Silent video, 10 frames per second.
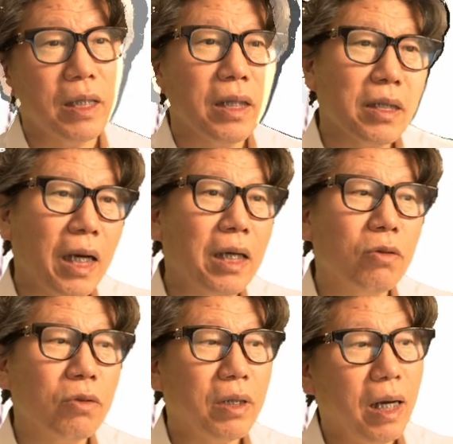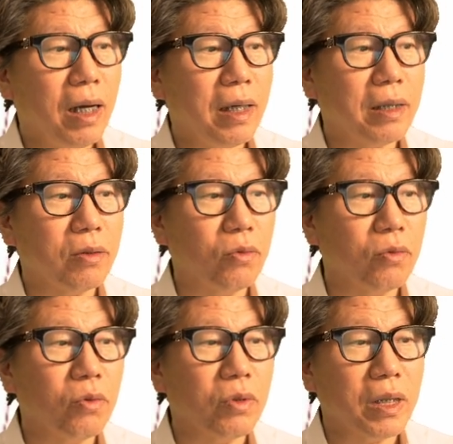during free mandibular
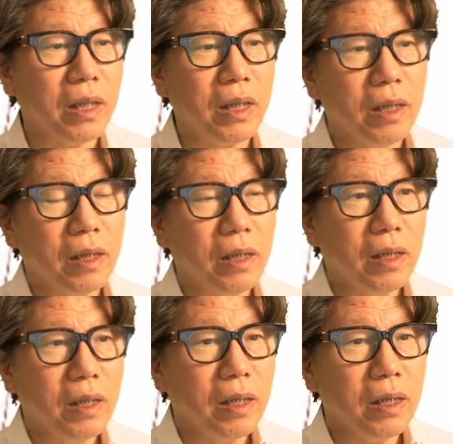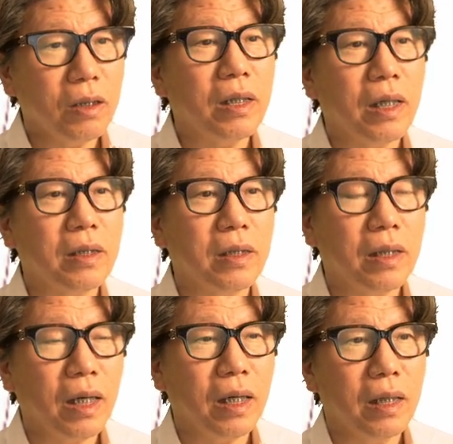movements, there are areas where the
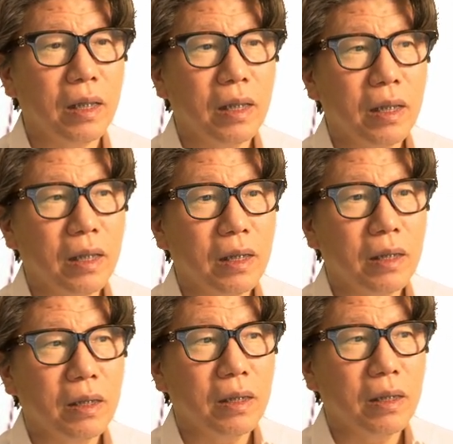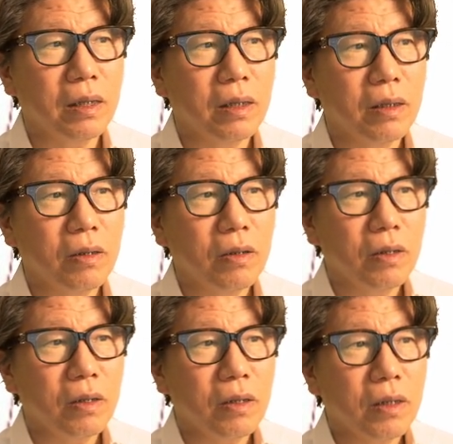upper and lower teeth come into contact,
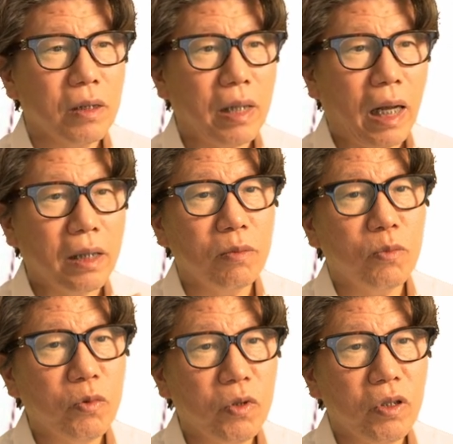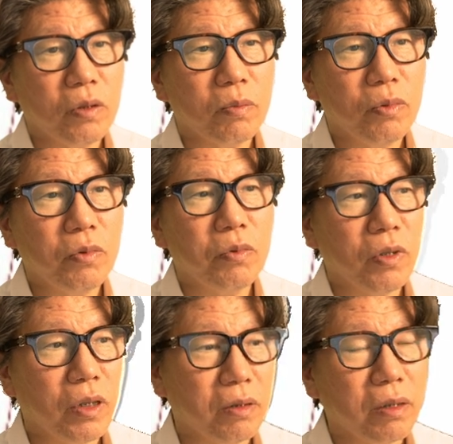and areas where they separate.
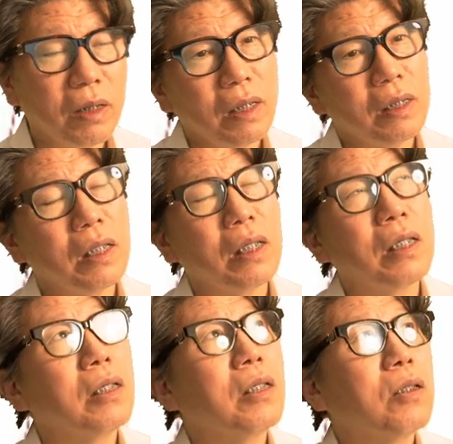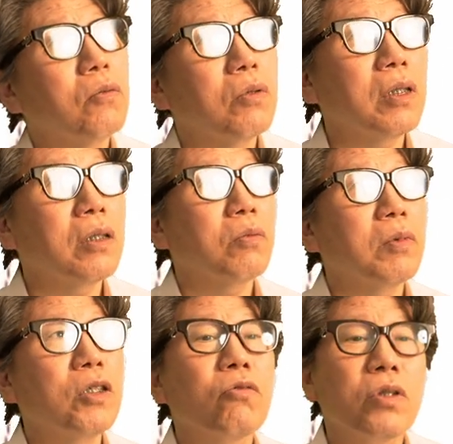However, we often think in a
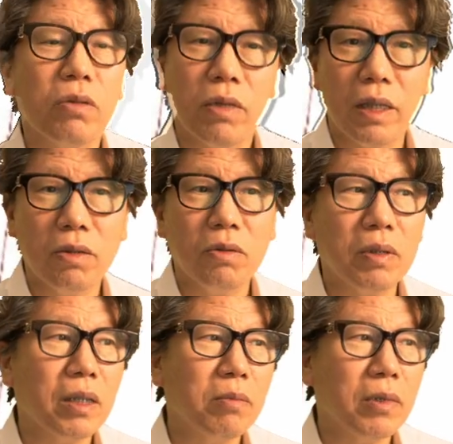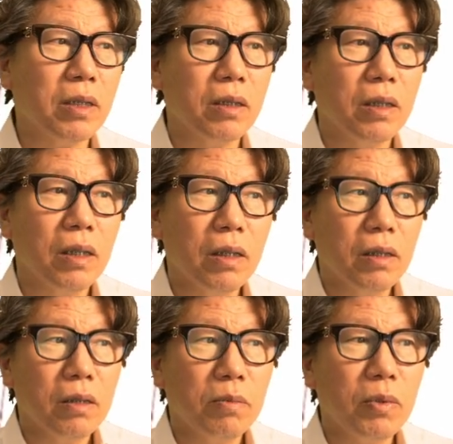dualistic manner. When tooth contact
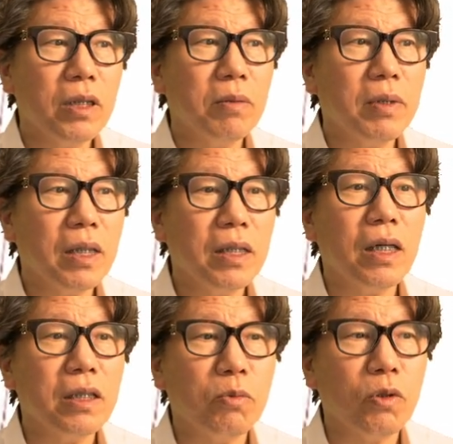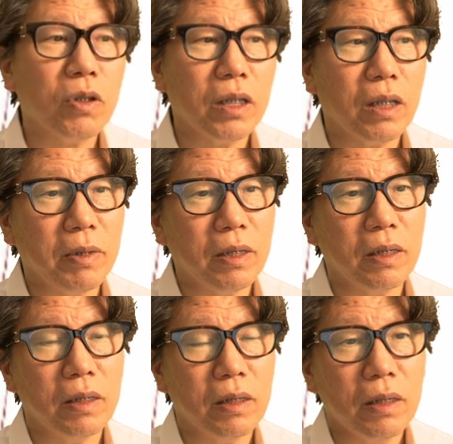occurs during eccentric movements,
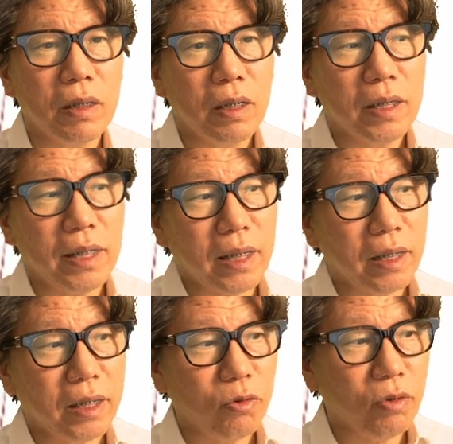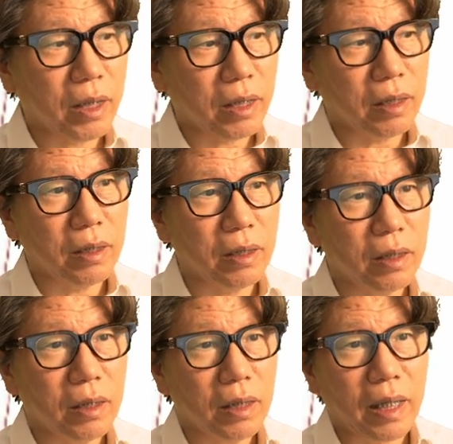those that are advantageous are
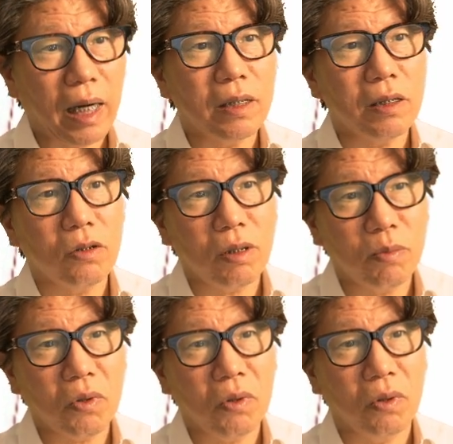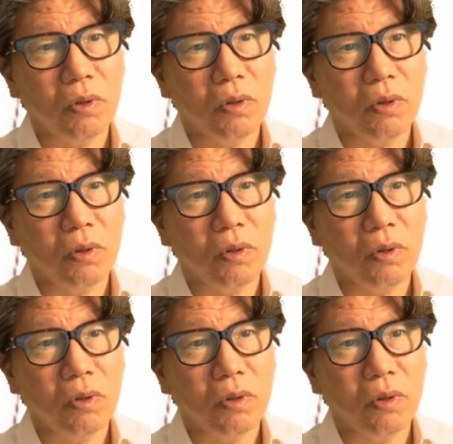regarded as guidance,